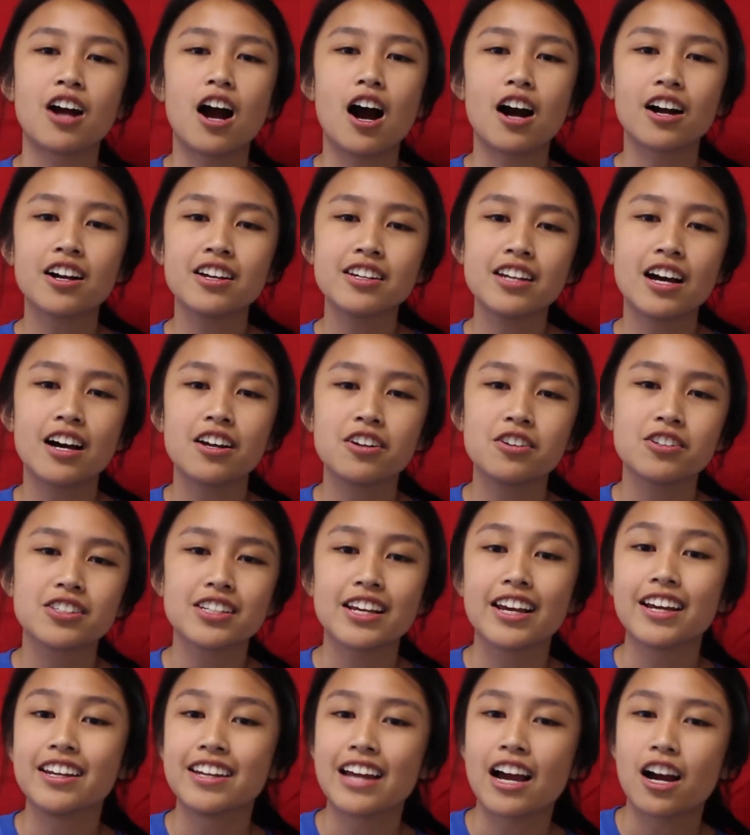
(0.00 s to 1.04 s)
Aguinaldo's
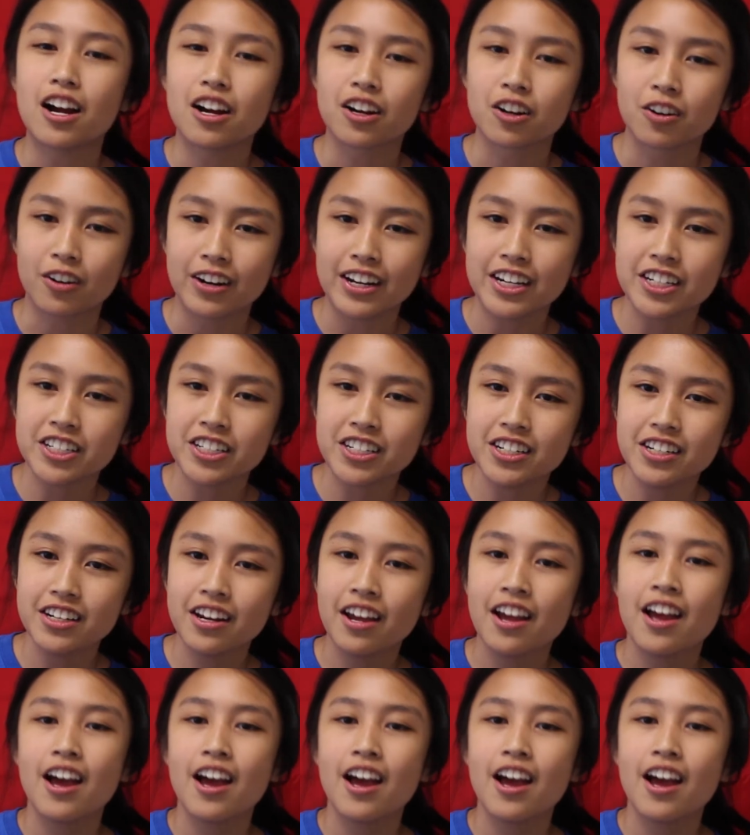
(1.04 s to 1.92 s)
inauguration,